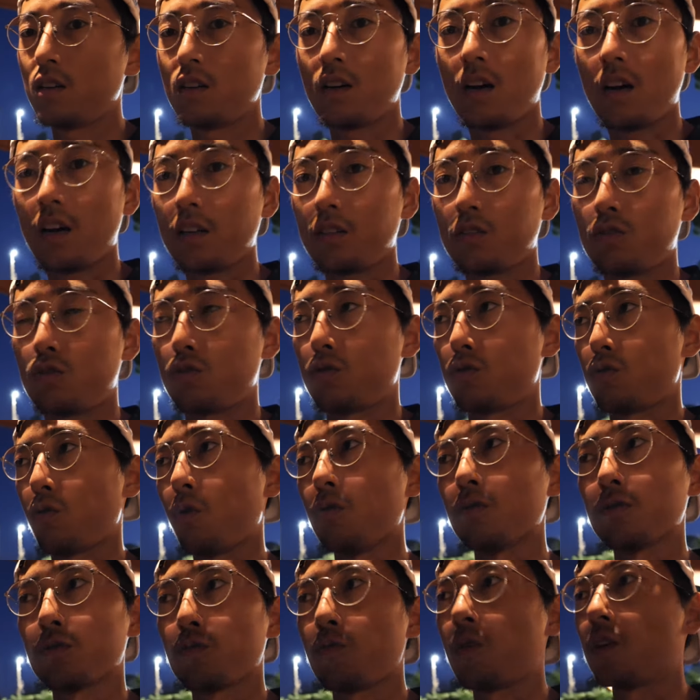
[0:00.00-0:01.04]
I
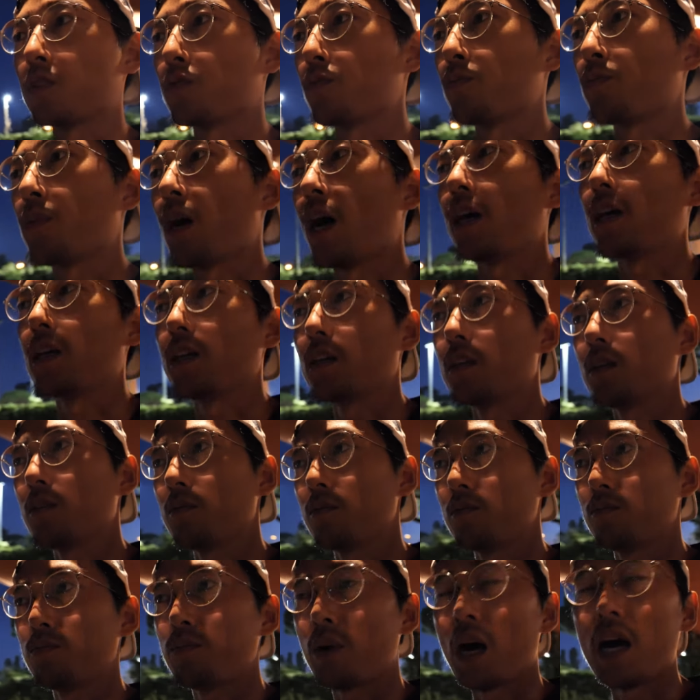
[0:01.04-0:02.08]
don't want to
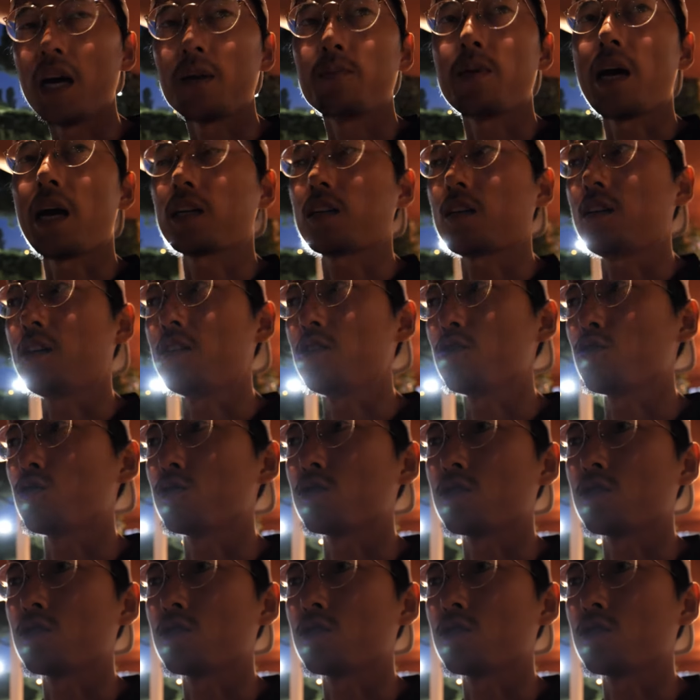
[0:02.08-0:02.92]
buy back into